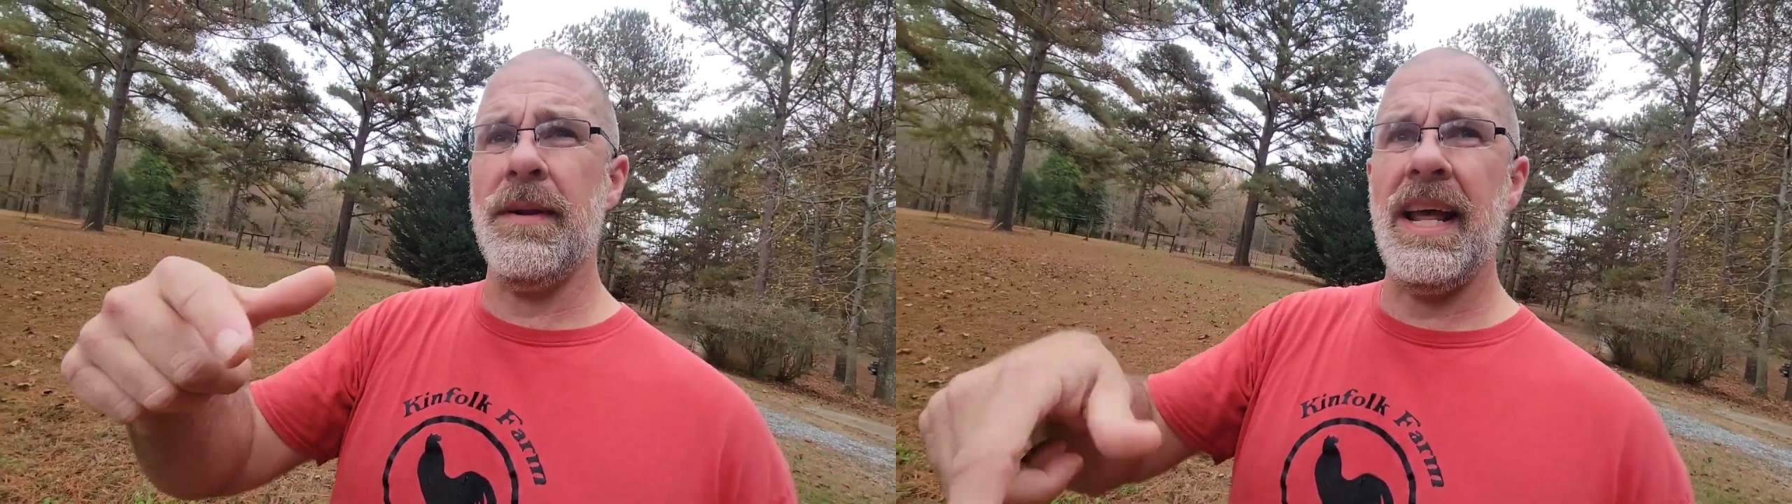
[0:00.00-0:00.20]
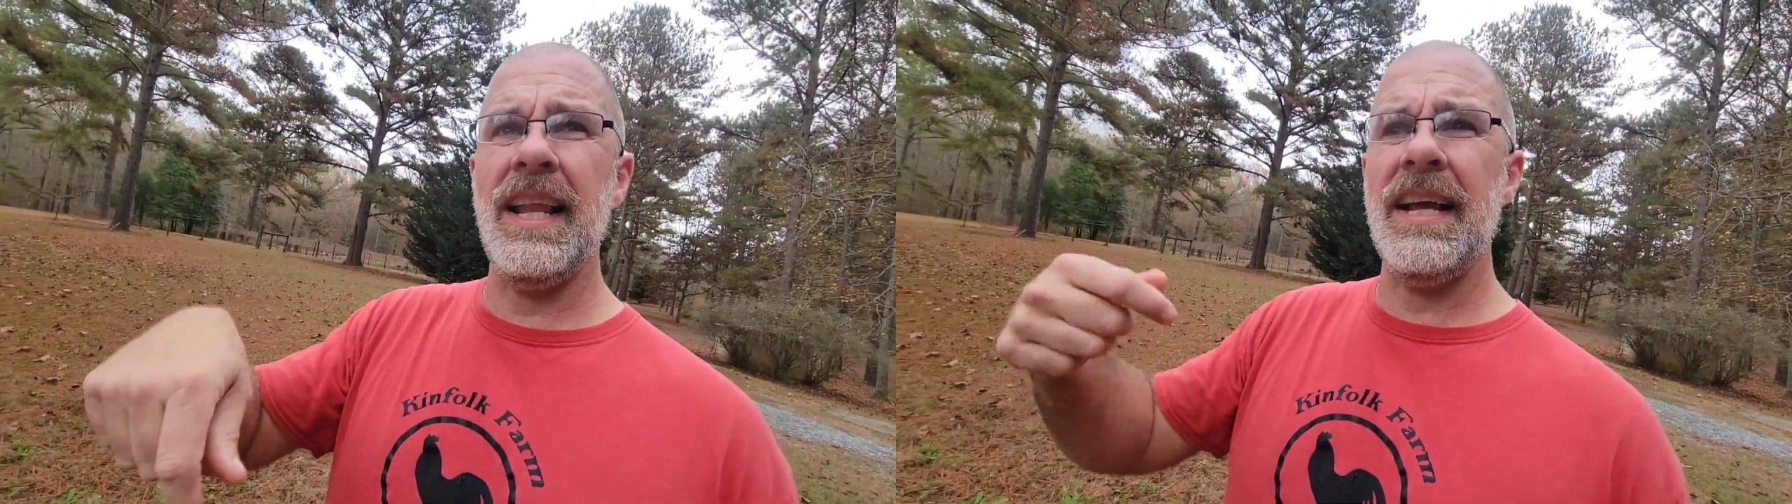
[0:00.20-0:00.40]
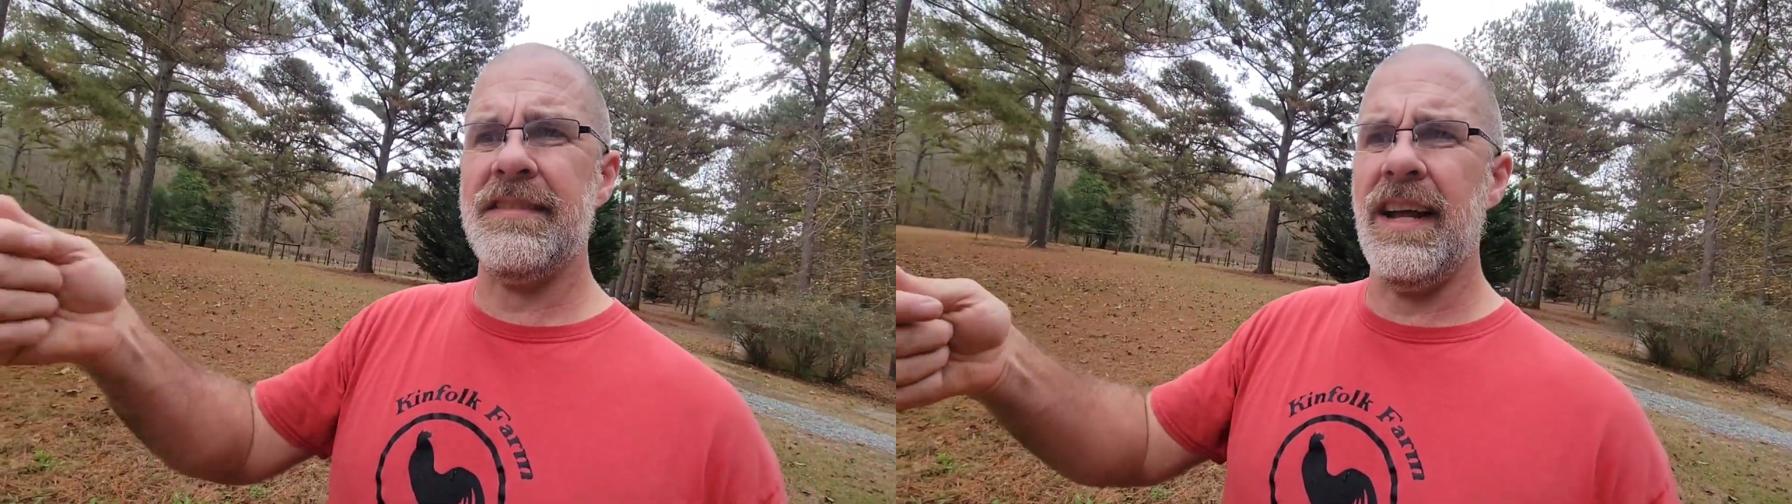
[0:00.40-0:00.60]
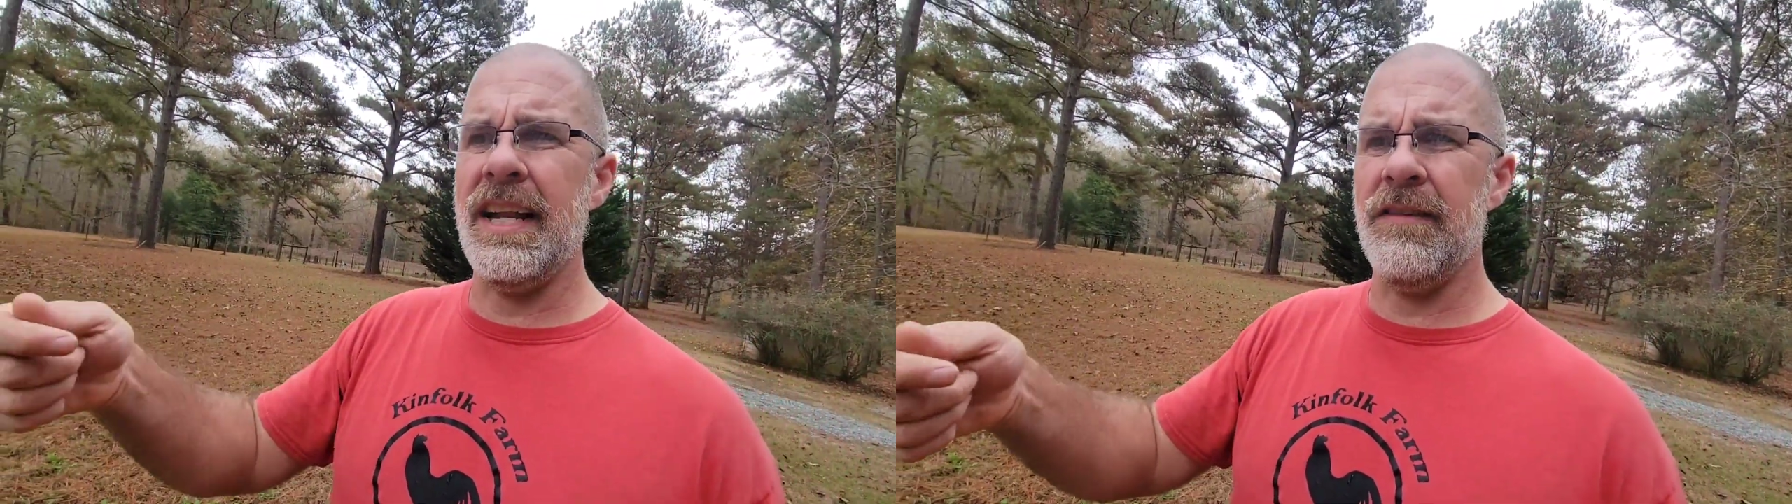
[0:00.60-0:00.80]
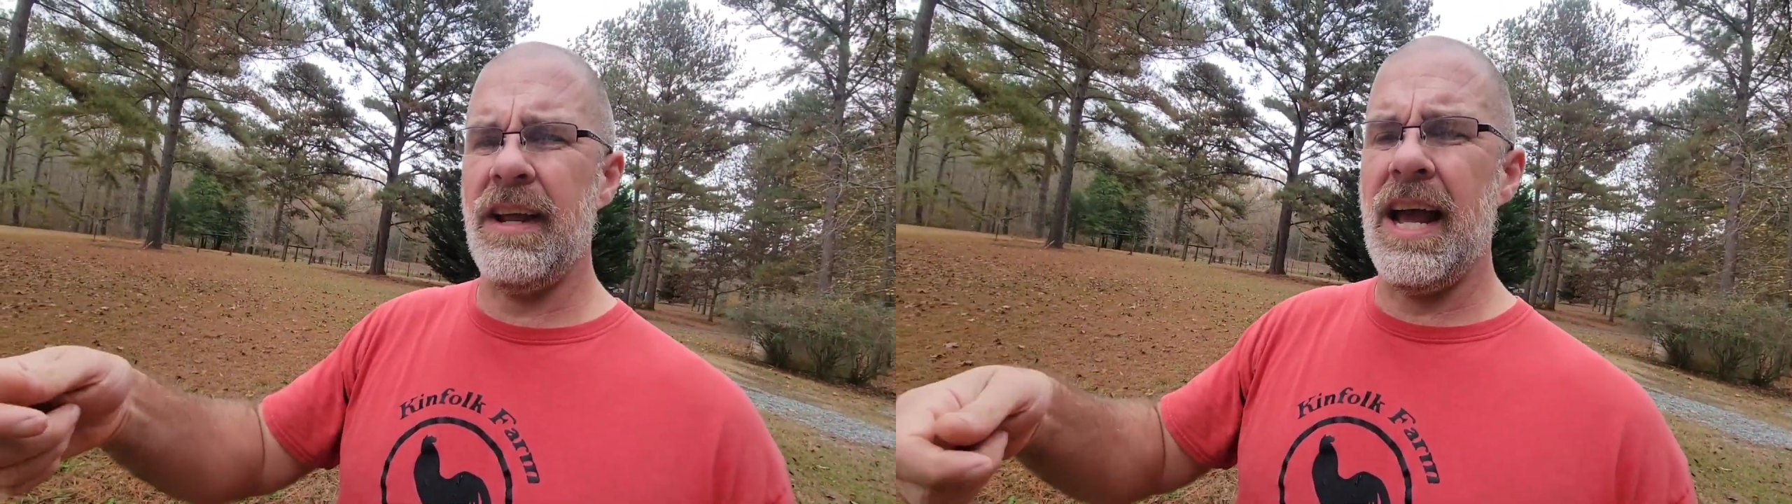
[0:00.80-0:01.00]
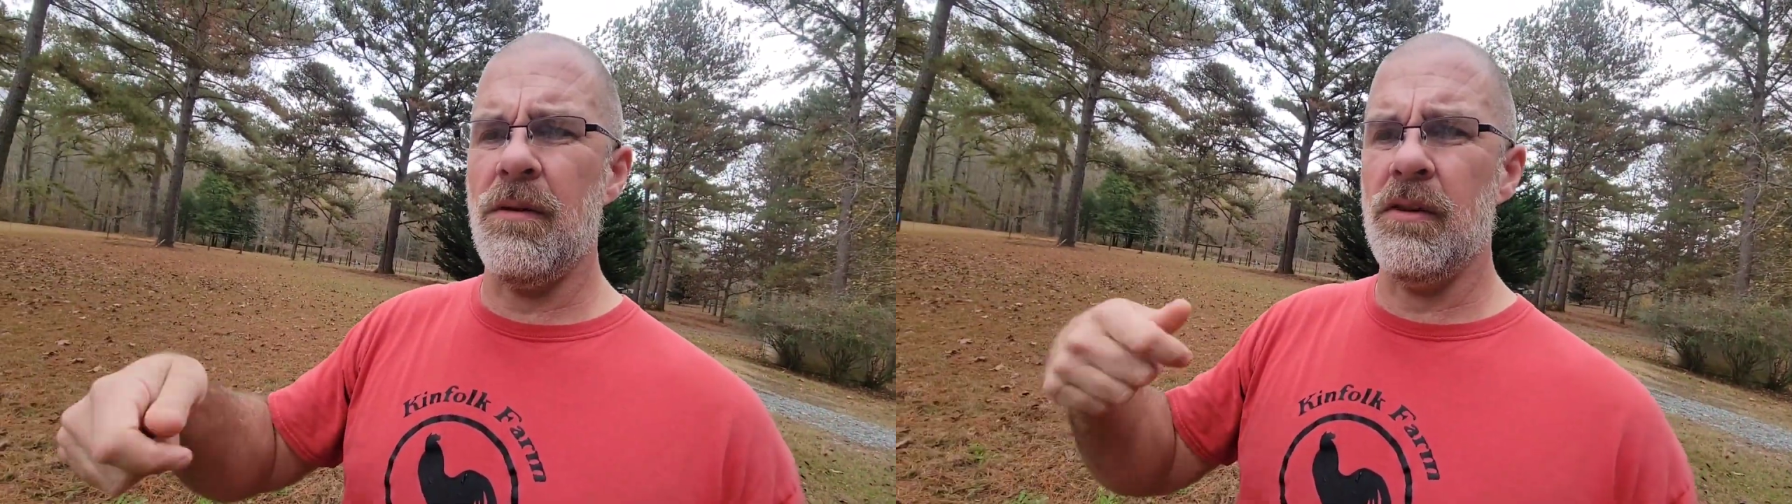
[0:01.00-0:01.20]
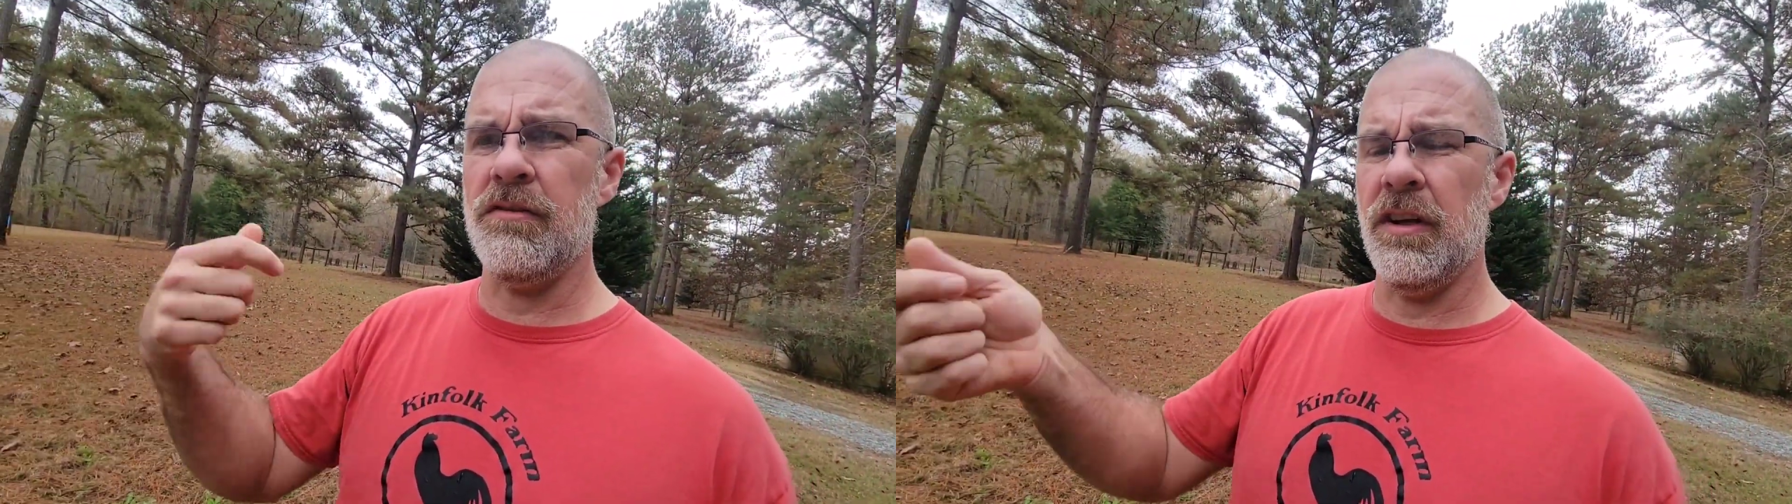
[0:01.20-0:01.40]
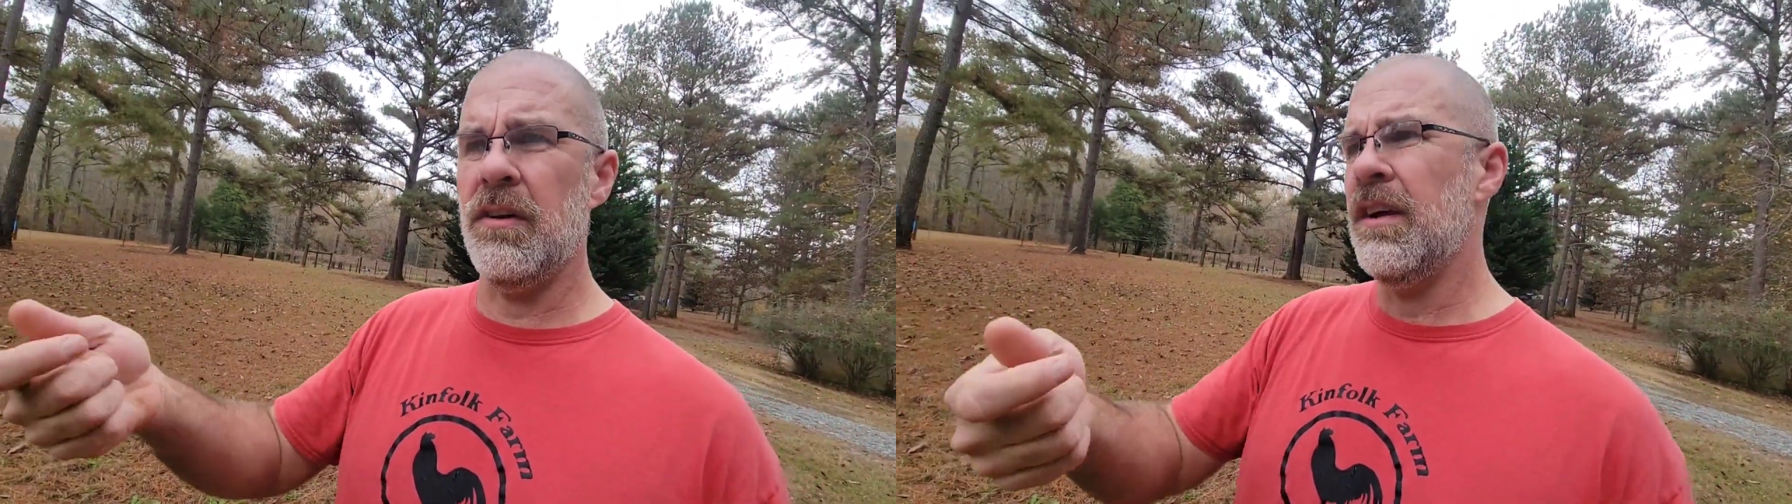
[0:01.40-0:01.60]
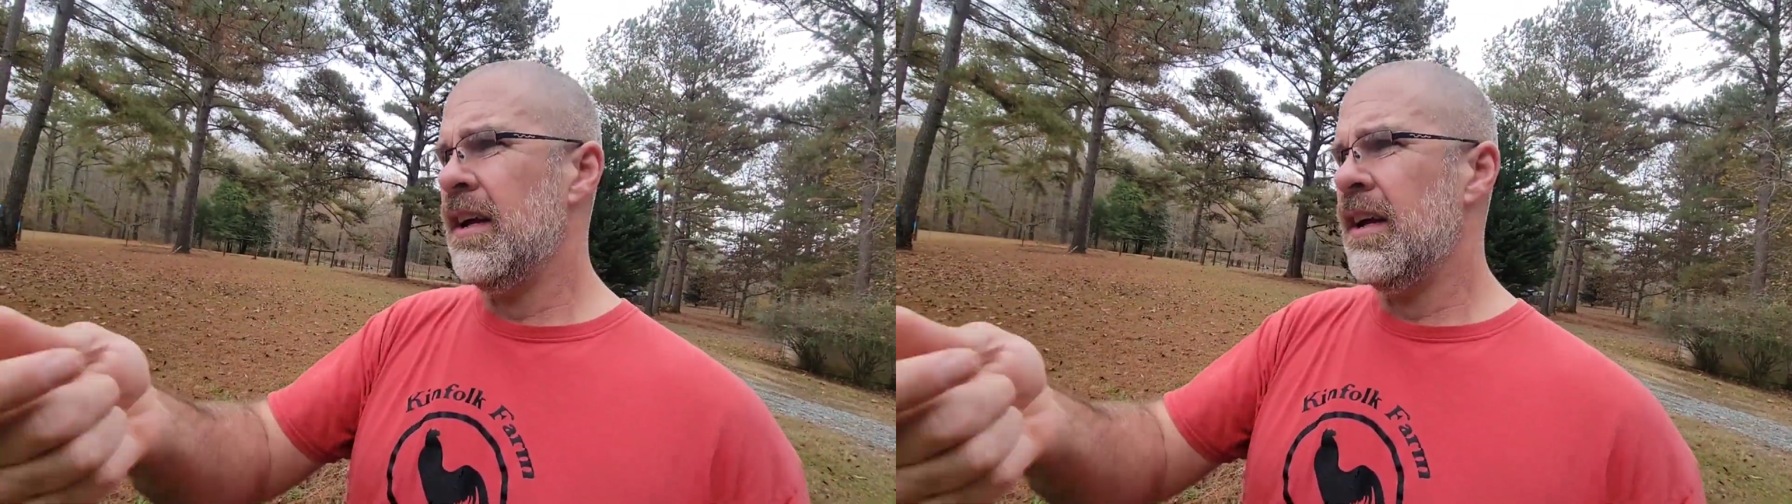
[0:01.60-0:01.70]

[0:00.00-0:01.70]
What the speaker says: out last night every hour or so